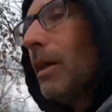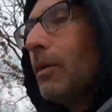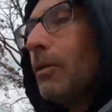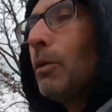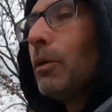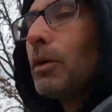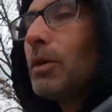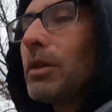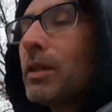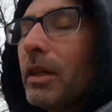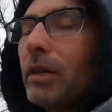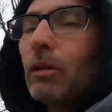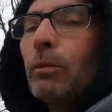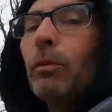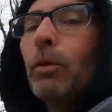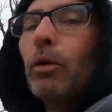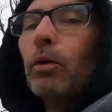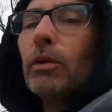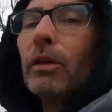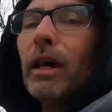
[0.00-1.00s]
Well, a single
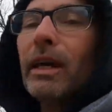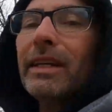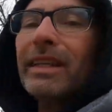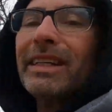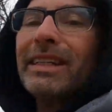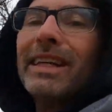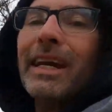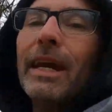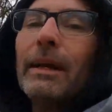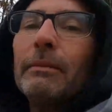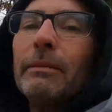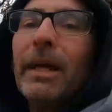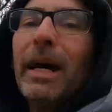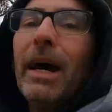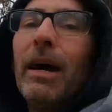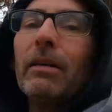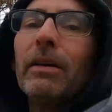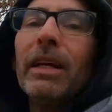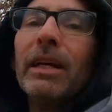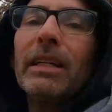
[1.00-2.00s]
bolt of lightning came
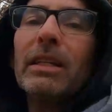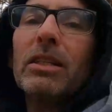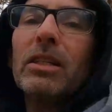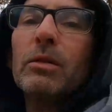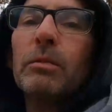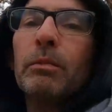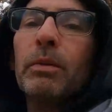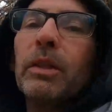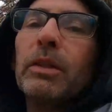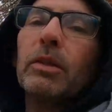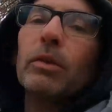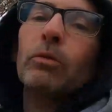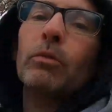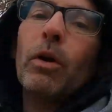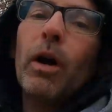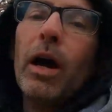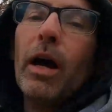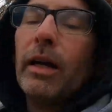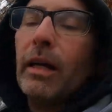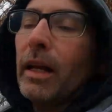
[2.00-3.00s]
down and split the
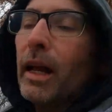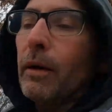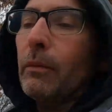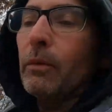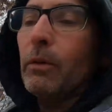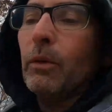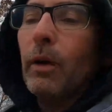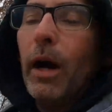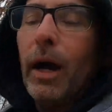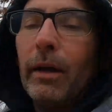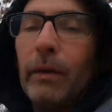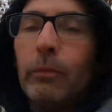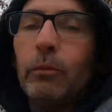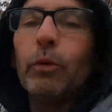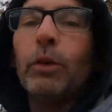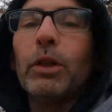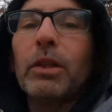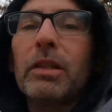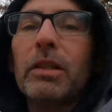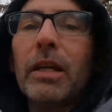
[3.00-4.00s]
rock, and I
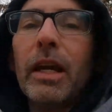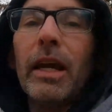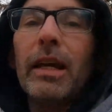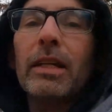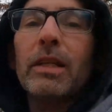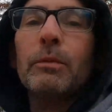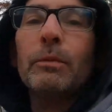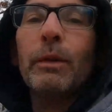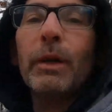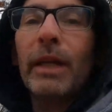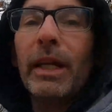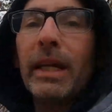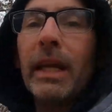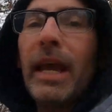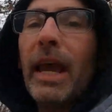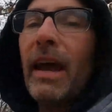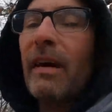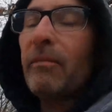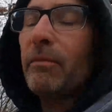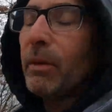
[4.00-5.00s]
would say split it in
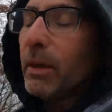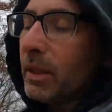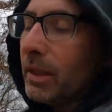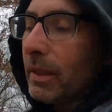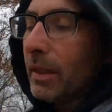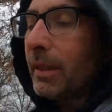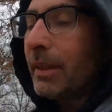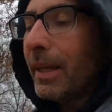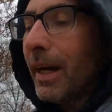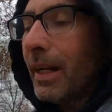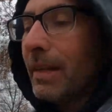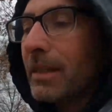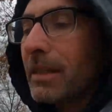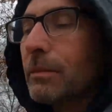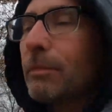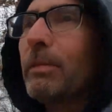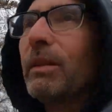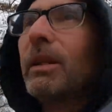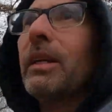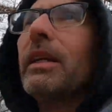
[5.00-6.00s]
half, but it did not
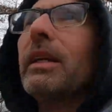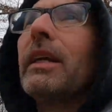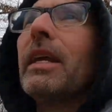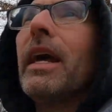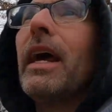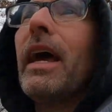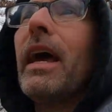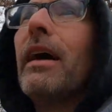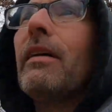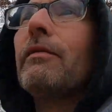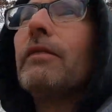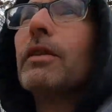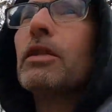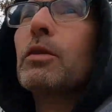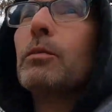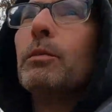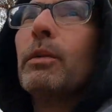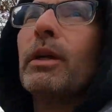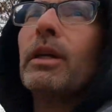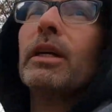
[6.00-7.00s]
split it in half. It
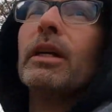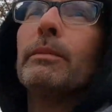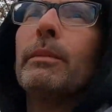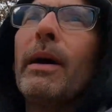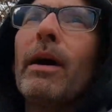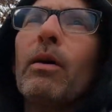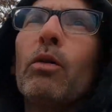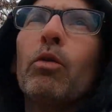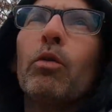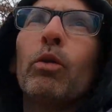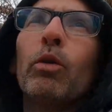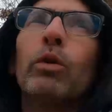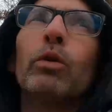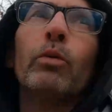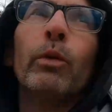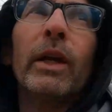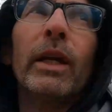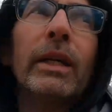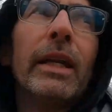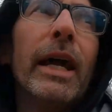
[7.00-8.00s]
split it about quarter
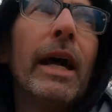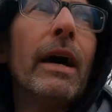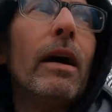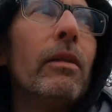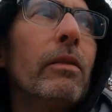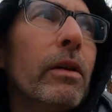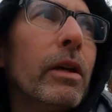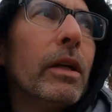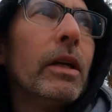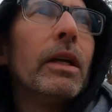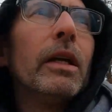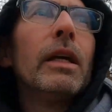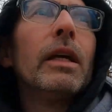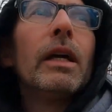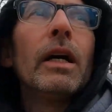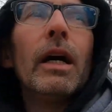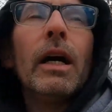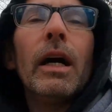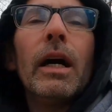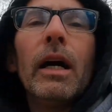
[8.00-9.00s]
way down
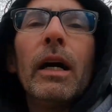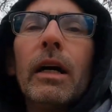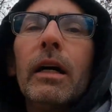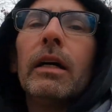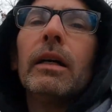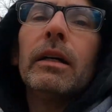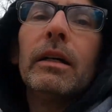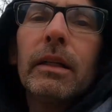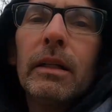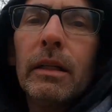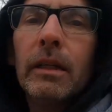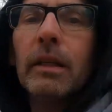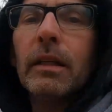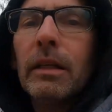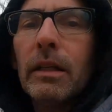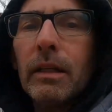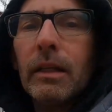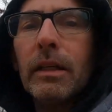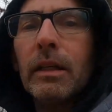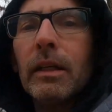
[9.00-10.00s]

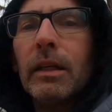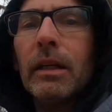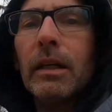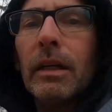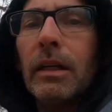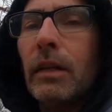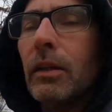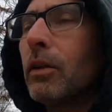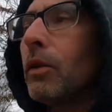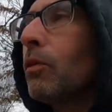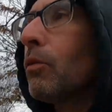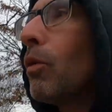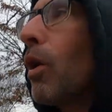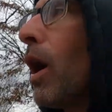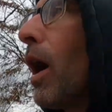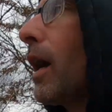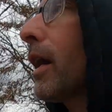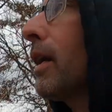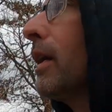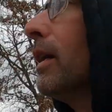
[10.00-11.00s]
the
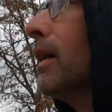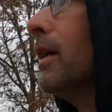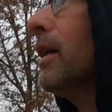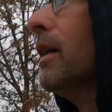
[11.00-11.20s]
rock.